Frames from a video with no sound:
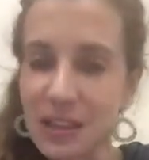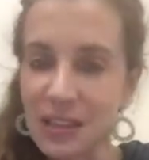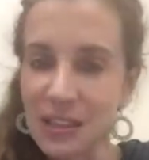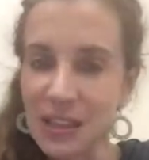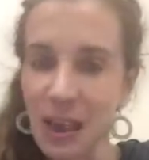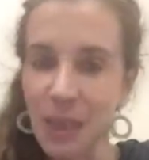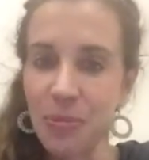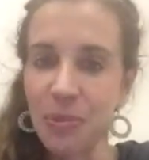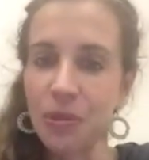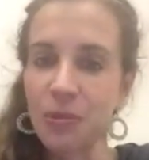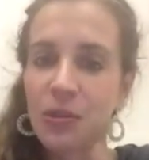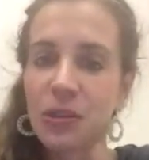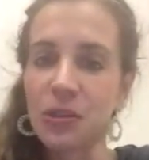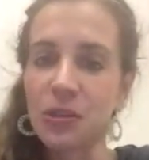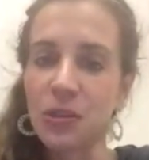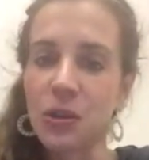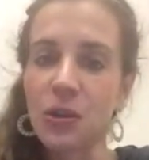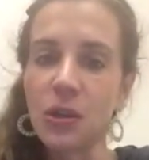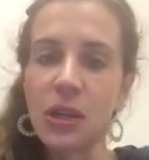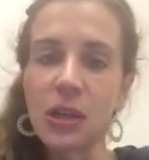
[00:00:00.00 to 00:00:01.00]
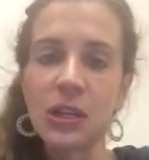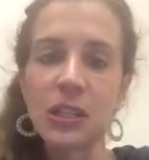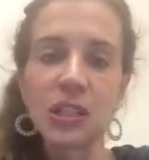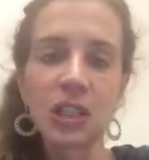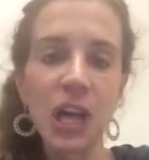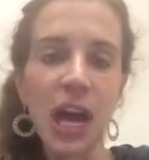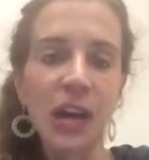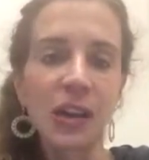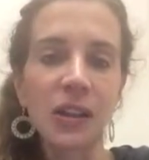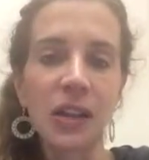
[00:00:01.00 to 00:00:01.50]
step through the student
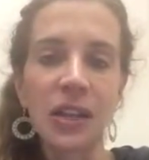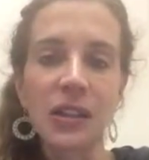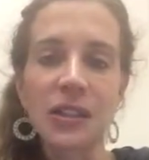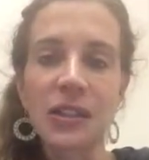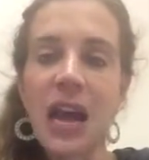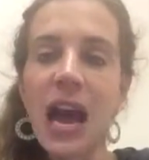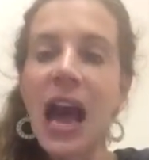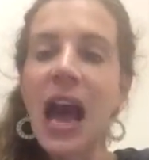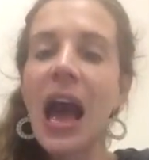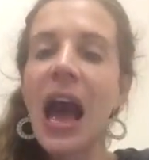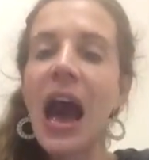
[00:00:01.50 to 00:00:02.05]
checklist.